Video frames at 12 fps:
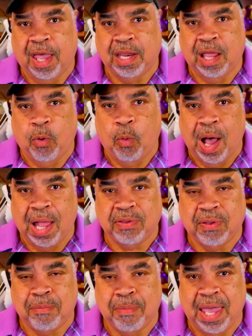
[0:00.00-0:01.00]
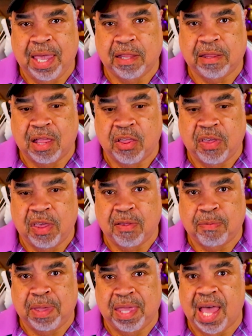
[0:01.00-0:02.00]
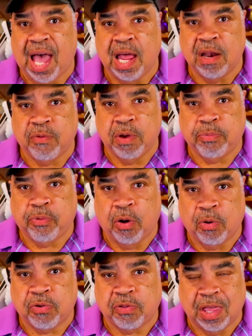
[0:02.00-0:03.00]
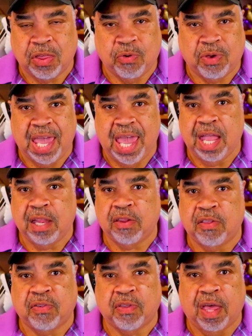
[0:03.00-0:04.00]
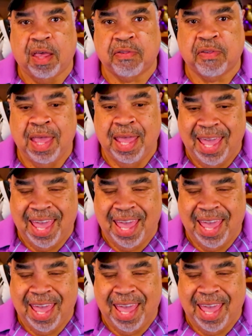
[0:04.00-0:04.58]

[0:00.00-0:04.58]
and they want to make it that she is beyond reproach, that you can't discuss